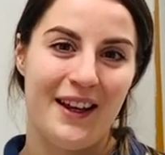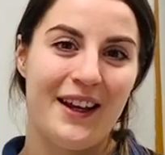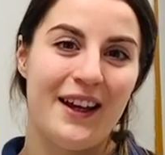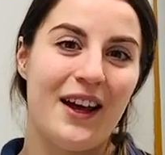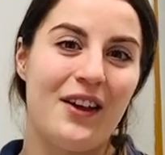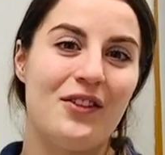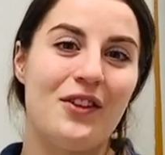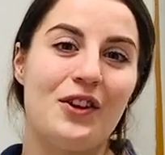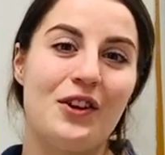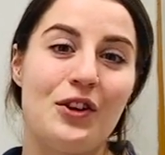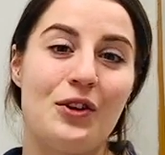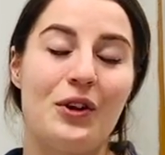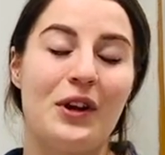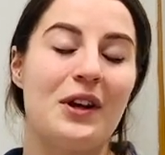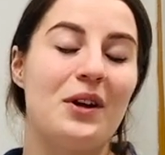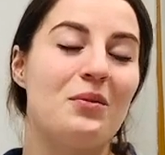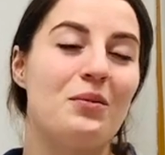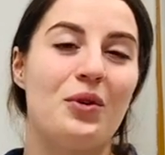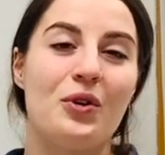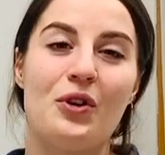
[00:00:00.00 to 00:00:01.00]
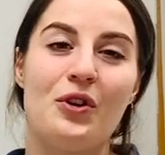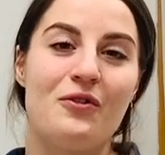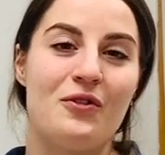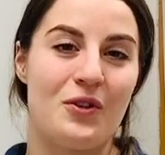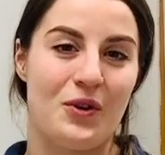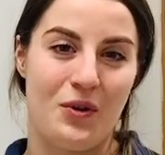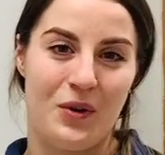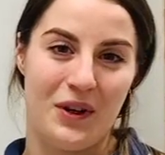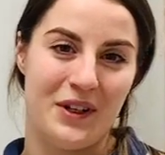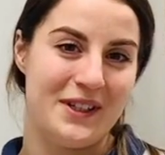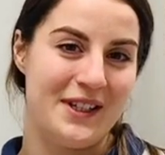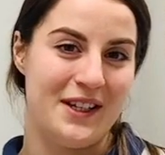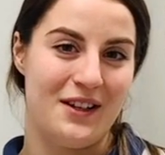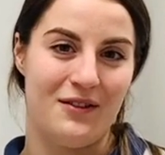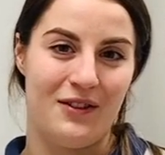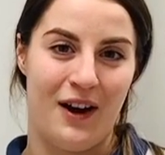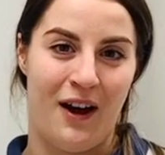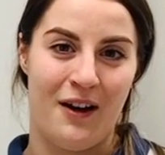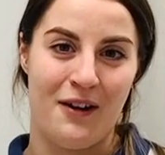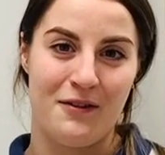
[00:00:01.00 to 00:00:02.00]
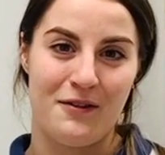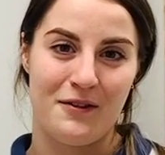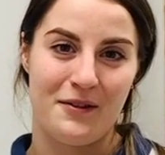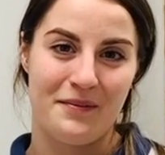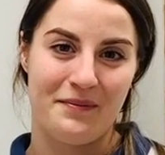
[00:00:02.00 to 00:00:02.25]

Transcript: and that you can improve your quality of life.